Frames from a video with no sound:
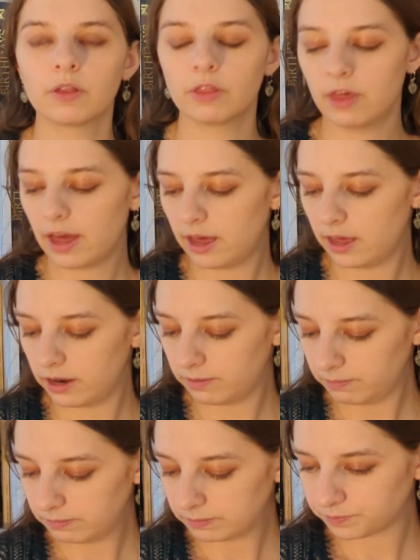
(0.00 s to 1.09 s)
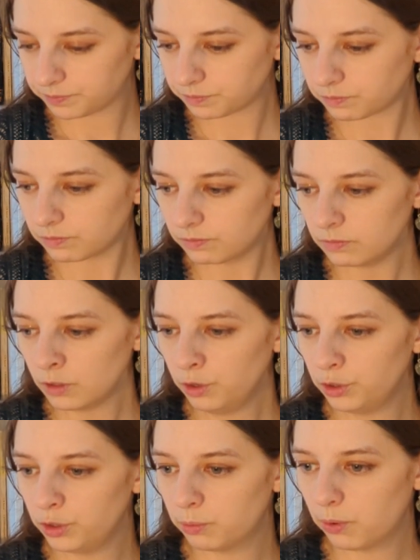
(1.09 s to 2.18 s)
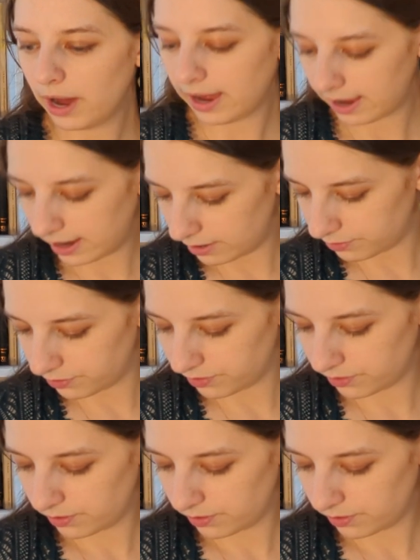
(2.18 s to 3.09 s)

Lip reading: Then you will have